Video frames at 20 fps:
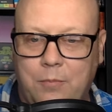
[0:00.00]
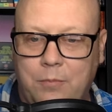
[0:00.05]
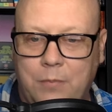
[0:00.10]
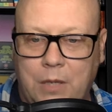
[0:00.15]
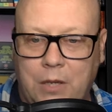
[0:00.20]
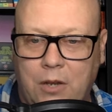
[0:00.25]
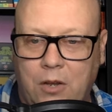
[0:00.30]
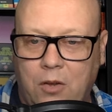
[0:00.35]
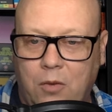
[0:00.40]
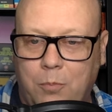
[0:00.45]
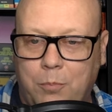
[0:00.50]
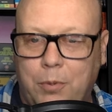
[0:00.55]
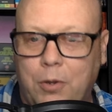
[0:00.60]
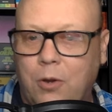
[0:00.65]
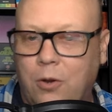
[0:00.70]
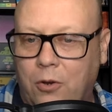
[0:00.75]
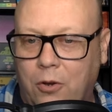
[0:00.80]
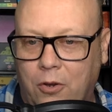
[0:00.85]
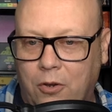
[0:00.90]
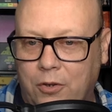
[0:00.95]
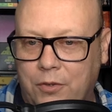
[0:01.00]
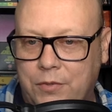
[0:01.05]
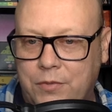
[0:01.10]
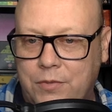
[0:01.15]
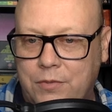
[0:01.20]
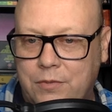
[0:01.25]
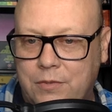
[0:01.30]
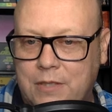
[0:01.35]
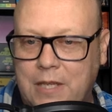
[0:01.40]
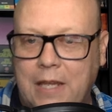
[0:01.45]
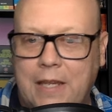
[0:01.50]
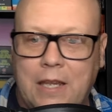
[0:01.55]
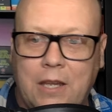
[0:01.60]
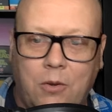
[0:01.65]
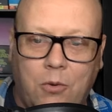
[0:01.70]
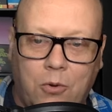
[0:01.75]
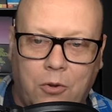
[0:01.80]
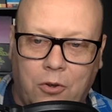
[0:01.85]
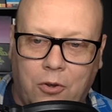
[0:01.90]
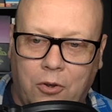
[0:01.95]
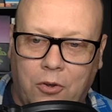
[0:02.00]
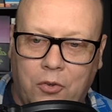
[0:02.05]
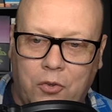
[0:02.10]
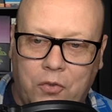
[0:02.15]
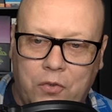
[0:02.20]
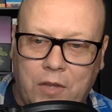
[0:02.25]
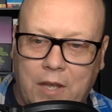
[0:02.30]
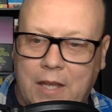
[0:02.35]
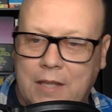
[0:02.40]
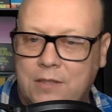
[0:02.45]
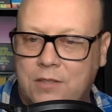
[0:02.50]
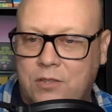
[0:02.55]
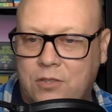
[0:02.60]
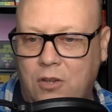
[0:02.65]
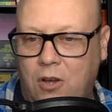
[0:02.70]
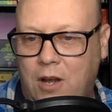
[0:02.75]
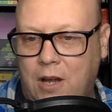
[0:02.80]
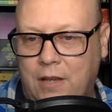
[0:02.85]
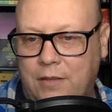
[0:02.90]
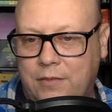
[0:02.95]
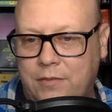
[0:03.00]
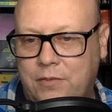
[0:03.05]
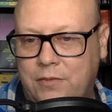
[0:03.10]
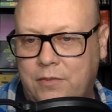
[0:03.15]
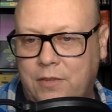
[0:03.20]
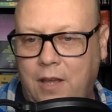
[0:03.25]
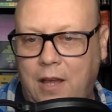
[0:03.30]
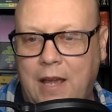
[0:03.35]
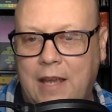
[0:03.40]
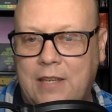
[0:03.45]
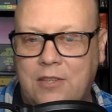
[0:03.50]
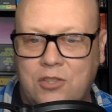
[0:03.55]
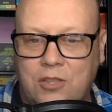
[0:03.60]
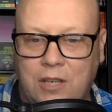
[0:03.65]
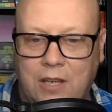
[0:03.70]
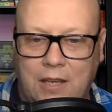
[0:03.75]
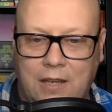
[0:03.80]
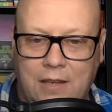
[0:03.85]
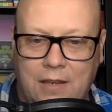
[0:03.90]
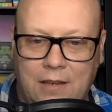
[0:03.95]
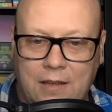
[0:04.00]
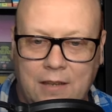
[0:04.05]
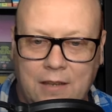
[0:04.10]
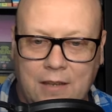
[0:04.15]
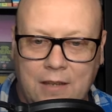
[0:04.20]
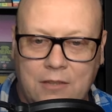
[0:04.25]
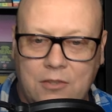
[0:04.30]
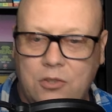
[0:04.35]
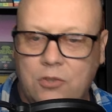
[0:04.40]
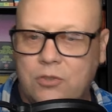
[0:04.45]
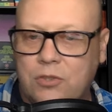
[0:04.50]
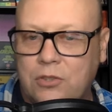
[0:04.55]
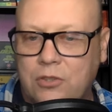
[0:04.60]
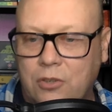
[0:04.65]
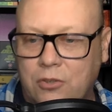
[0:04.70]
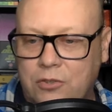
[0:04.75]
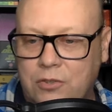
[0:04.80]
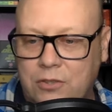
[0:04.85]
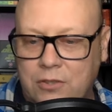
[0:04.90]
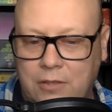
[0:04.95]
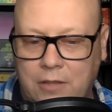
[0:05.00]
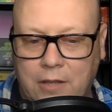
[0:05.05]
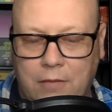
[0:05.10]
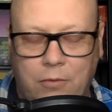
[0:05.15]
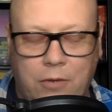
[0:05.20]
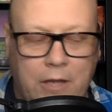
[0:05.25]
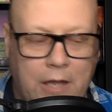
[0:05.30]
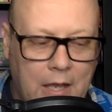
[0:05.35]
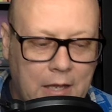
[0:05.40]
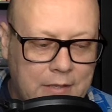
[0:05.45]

you know, burgers, taking orders, Ed's sauce, hygiene, do's and don'ts in delivery.